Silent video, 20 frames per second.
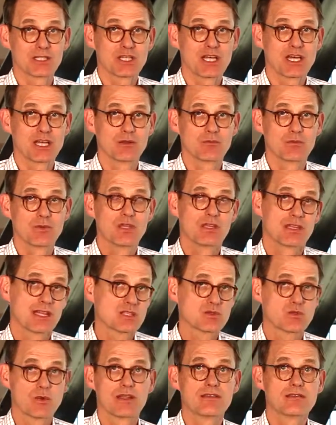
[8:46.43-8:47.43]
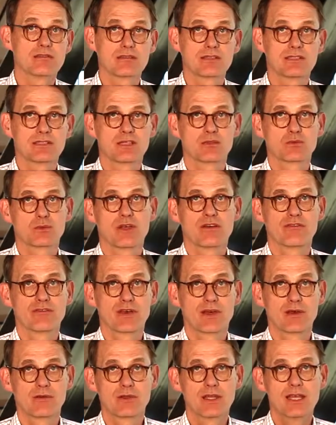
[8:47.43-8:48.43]
time. That's one thing that we have
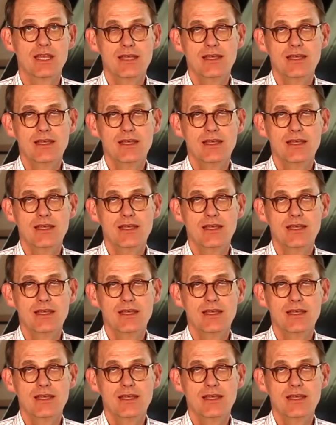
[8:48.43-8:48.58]
found.